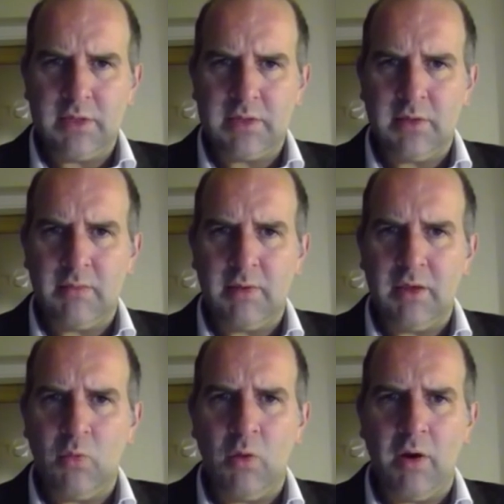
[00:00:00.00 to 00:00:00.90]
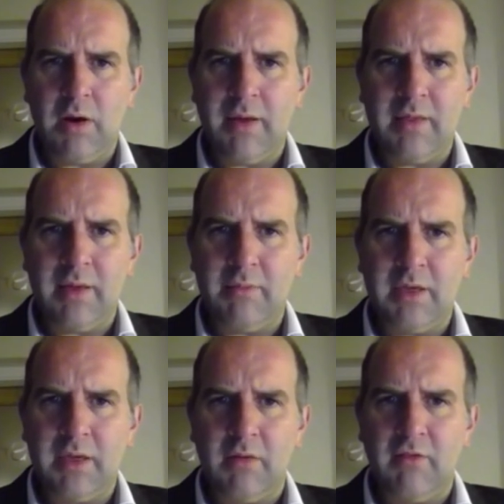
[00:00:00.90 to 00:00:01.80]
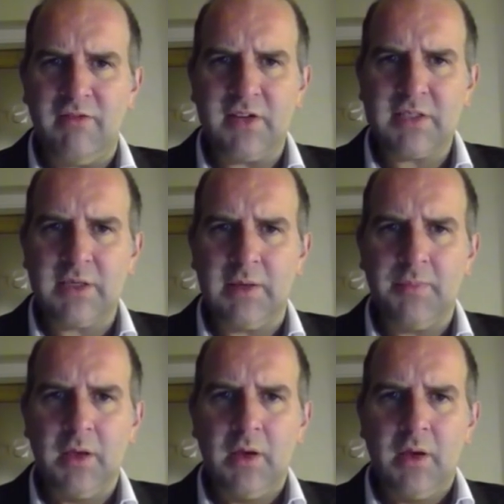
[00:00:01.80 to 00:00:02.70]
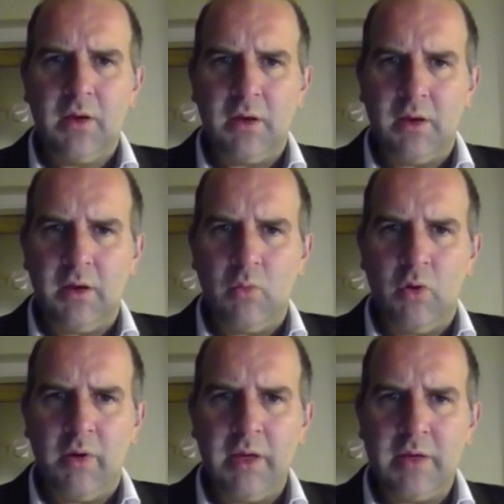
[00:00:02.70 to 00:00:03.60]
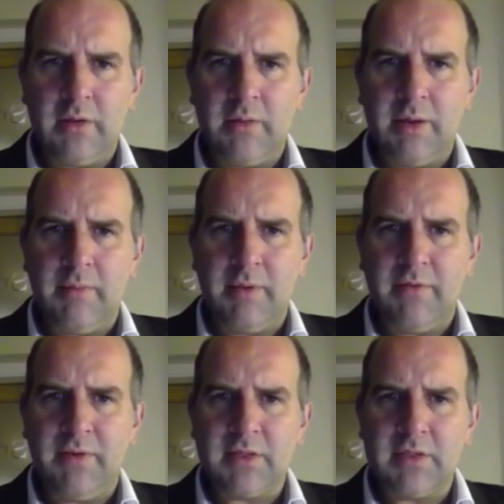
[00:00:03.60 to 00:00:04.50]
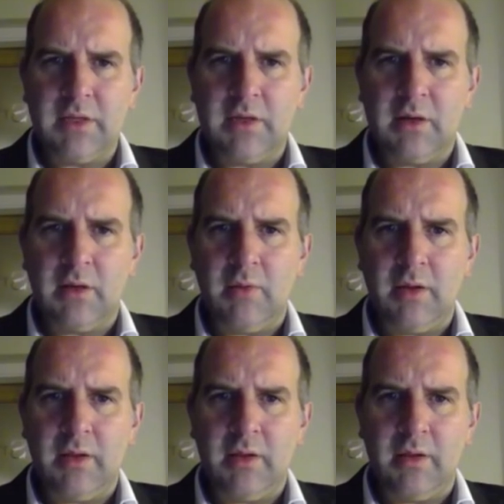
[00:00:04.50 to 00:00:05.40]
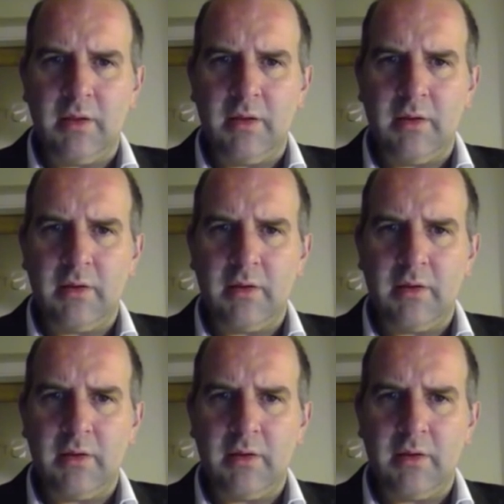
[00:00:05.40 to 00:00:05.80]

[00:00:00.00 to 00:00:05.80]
something about you are worried about them thinking you're fussy? Um, worried about being fussy, and I might uh,